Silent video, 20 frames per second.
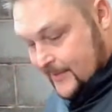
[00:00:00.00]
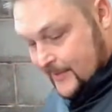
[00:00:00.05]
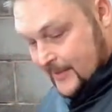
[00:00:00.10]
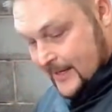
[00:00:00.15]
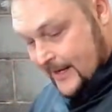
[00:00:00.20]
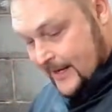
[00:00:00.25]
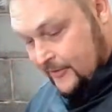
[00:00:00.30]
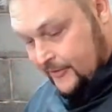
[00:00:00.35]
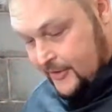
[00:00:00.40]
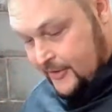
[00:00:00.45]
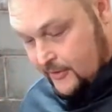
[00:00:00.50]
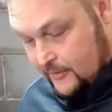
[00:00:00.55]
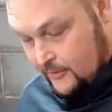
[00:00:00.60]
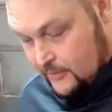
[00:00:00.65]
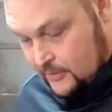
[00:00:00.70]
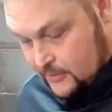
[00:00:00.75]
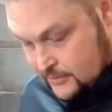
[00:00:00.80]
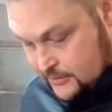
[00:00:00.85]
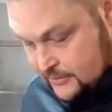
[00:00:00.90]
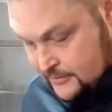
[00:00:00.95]
I mean, I don't
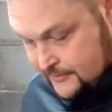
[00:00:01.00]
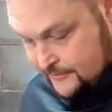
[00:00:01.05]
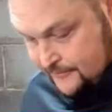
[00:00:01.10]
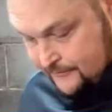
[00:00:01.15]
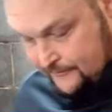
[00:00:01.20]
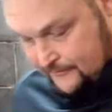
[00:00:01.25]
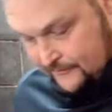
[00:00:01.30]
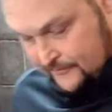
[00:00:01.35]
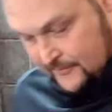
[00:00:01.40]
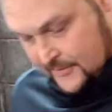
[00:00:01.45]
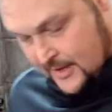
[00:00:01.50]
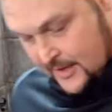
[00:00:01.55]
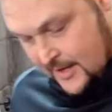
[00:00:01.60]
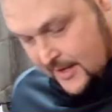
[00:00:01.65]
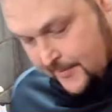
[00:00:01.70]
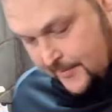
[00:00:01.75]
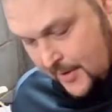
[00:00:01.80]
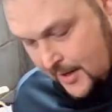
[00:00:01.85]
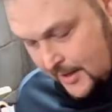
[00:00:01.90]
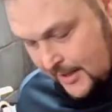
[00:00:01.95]
know.
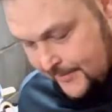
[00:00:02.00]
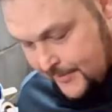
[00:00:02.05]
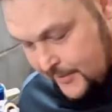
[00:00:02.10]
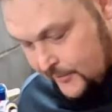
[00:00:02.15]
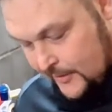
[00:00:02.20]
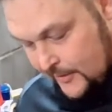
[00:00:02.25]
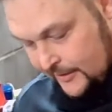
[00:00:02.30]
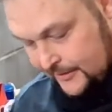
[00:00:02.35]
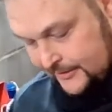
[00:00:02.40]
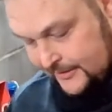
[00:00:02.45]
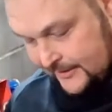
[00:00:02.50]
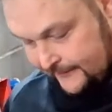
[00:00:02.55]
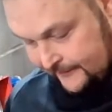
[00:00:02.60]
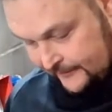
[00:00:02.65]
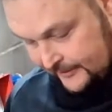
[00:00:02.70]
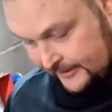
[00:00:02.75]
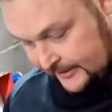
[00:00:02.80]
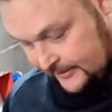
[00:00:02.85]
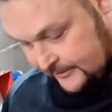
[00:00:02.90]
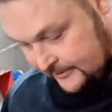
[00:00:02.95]
They probably got to be
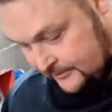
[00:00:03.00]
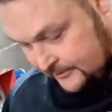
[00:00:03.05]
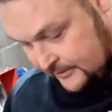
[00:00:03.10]
relatively